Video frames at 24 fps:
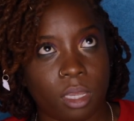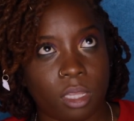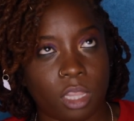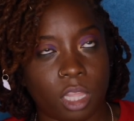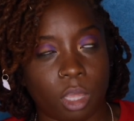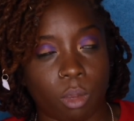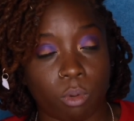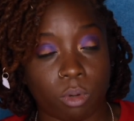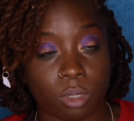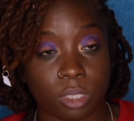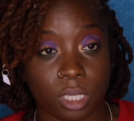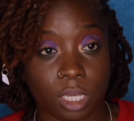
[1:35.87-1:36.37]

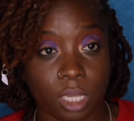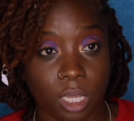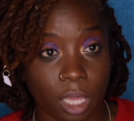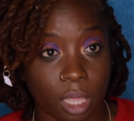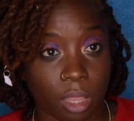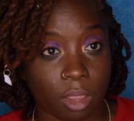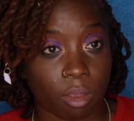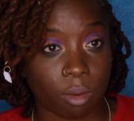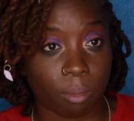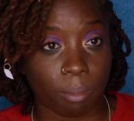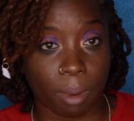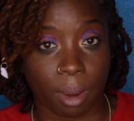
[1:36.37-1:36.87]
they were
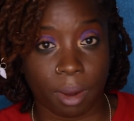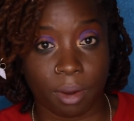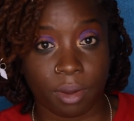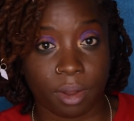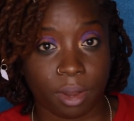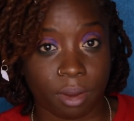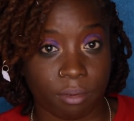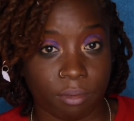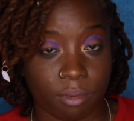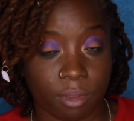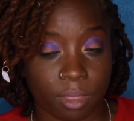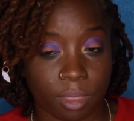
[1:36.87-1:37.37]
together,
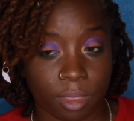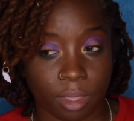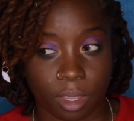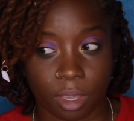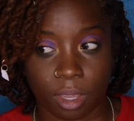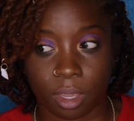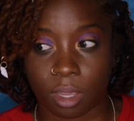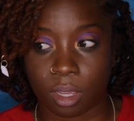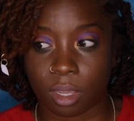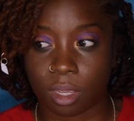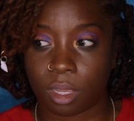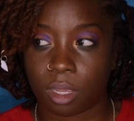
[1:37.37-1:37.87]
married,
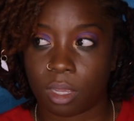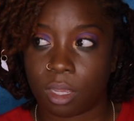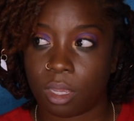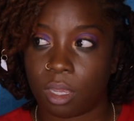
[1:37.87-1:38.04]
everything,